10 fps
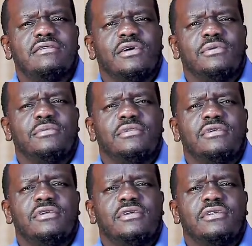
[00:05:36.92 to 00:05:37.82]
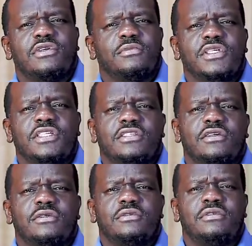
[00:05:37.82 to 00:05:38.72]
Come, something is
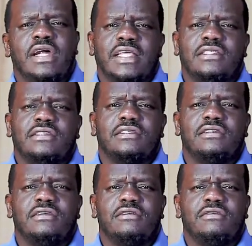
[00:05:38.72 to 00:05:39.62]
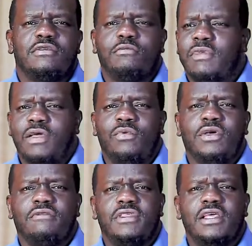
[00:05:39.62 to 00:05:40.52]
not right from my way
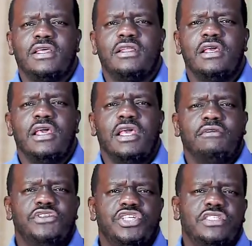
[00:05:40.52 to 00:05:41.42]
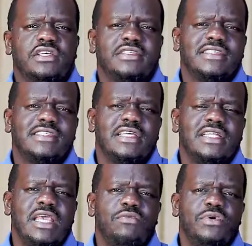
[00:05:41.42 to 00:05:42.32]
of thinking. If Jesus is saying
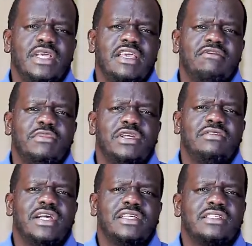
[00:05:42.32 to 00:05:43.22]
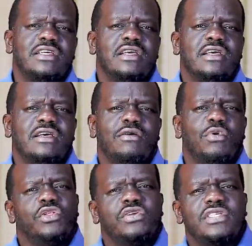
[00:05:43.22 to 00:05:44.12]
he will give me rest,
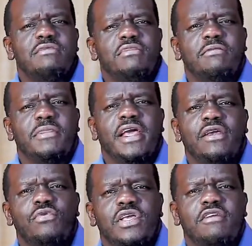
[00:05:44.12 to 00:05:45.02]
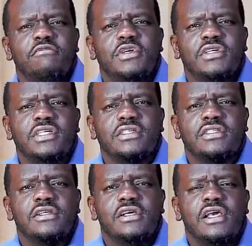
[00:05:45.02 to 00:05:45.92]
what does he mean by he will give me
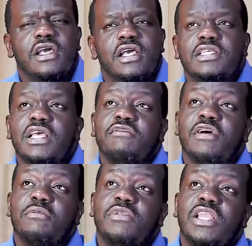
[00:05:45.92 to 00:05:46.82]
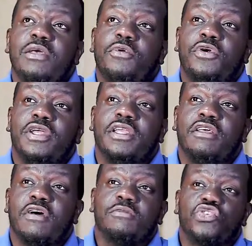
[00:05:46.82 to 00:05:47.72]
rest? He said, if I'm laboring,
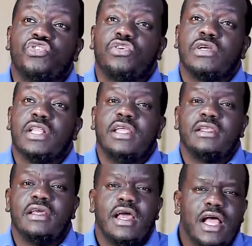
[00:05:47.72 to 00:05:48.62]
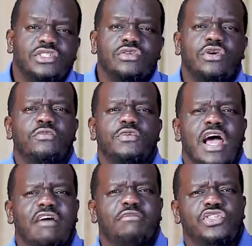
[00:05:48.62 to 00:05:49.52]
if I'm struggling, I should come to.
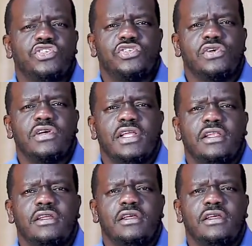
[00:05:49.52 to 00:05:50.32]
I've been struggling.